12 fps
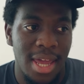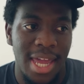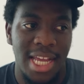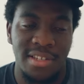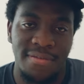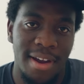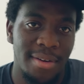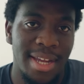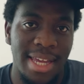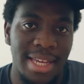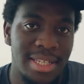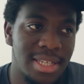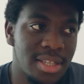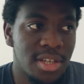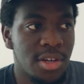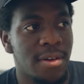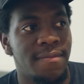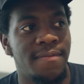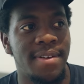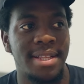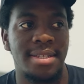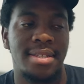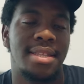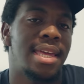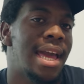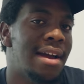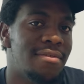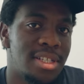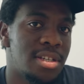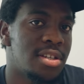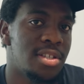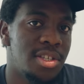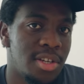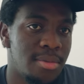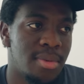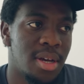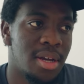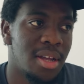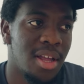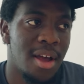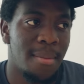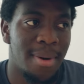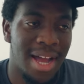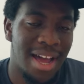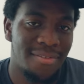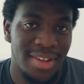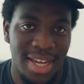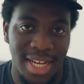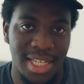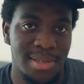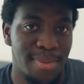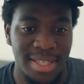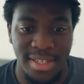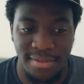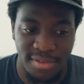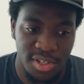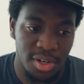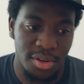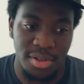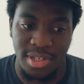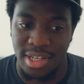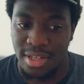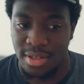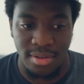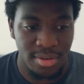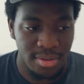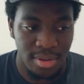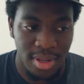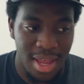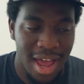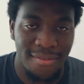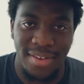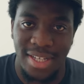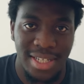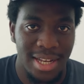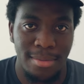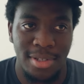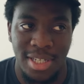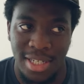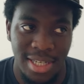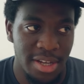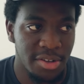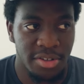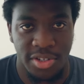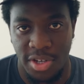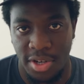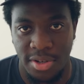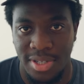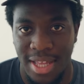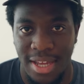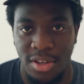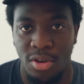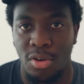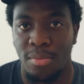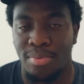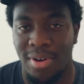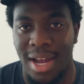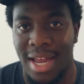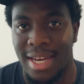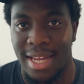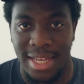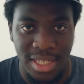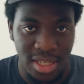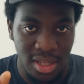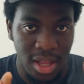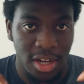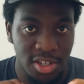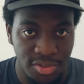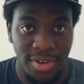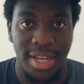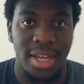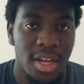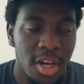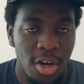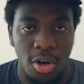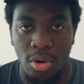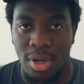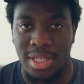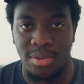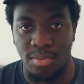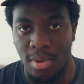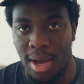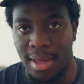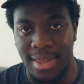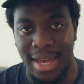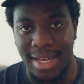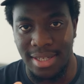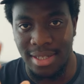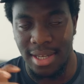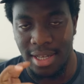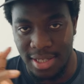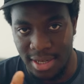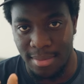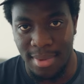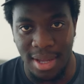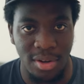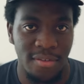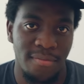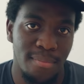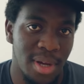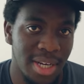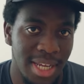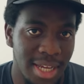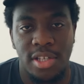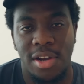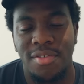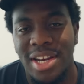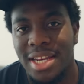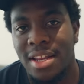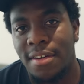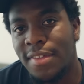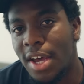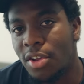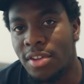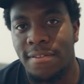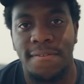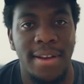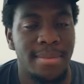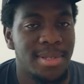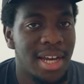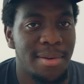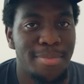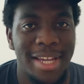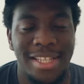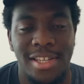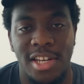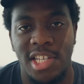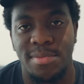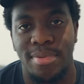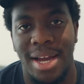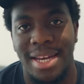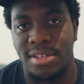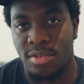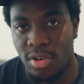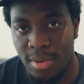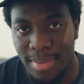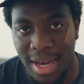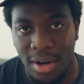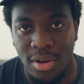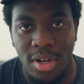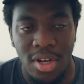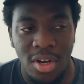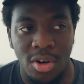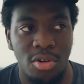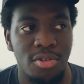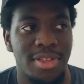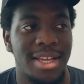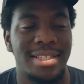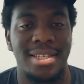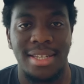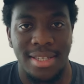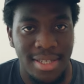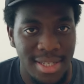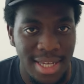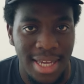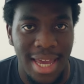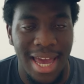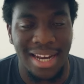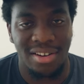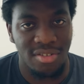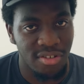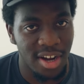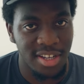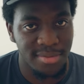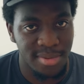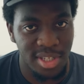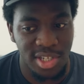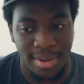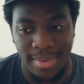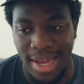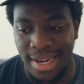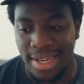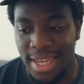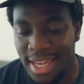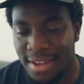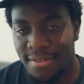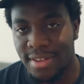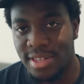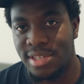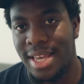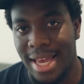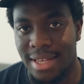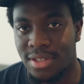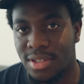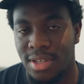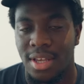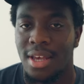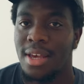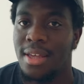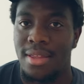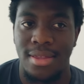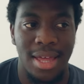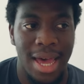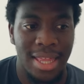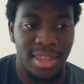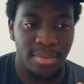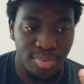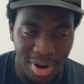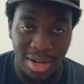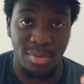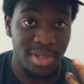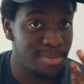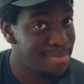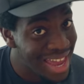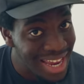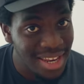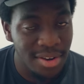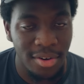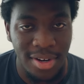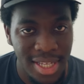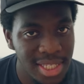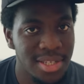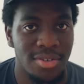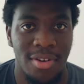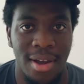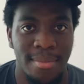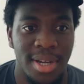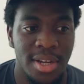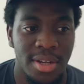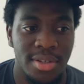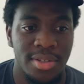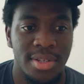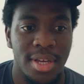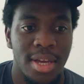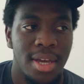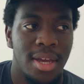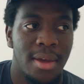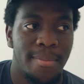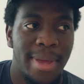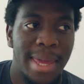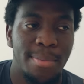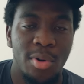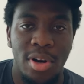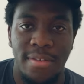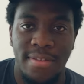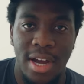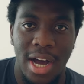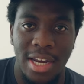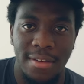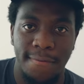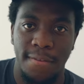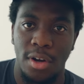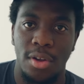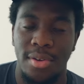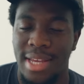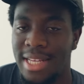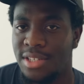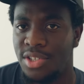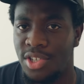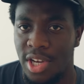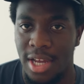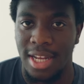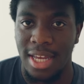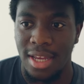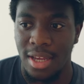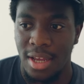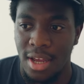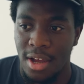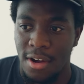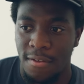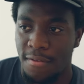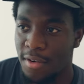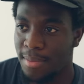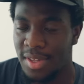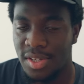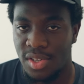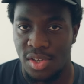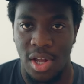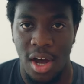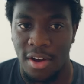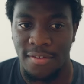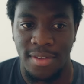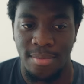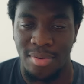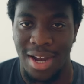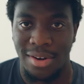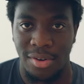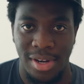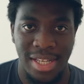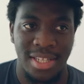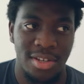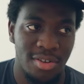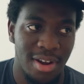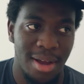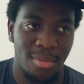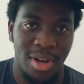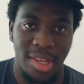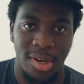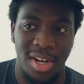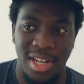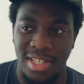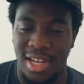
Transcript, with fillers: it's very easy to convince the average consumer by having expensive shows and having celebrities at your shows that your brand is luxury or it's worth a certain amount of money. So I really love that on the flip side, Peter Do's brand is all about authenticity and craftsmanship. And he even says that the brand was made on Instagram because people have kind of followed his journey from the start of the brand on Instagram where they're going